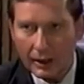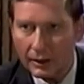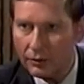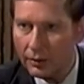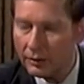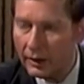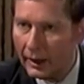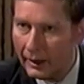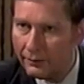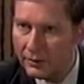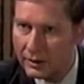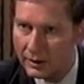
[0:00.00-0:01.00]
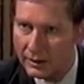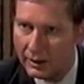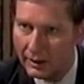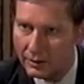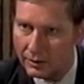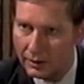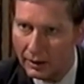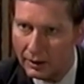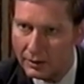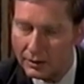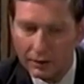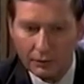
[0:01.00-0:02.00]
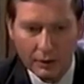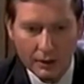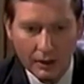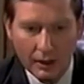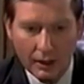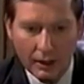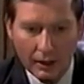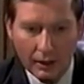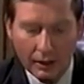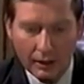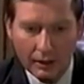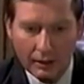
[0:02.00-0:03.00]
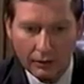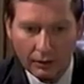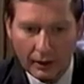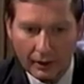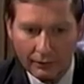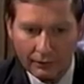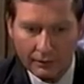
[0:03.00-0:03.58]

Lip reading: and you don't have $6,000. In other words, you don't have